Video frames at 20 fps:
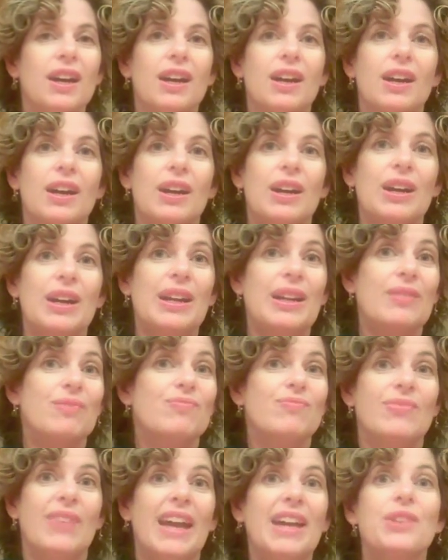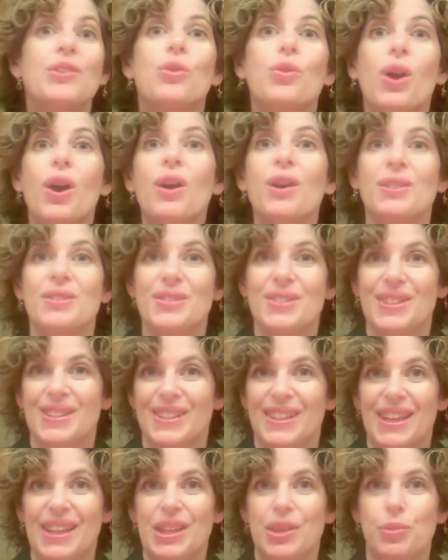at no cost
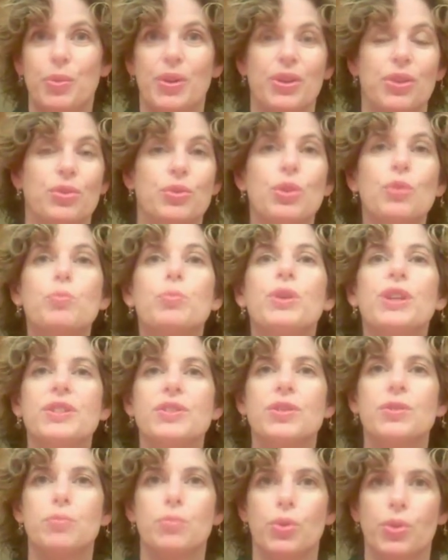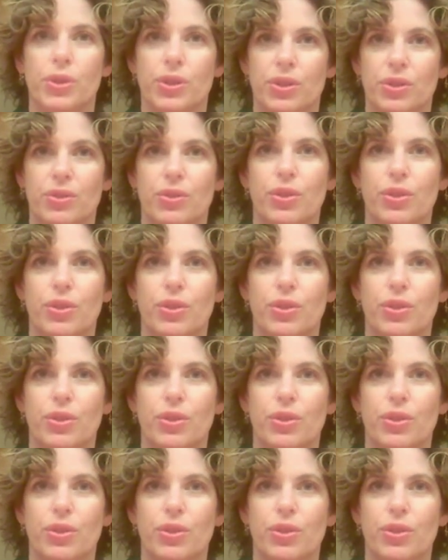anywhere. There are no bricks and mortar.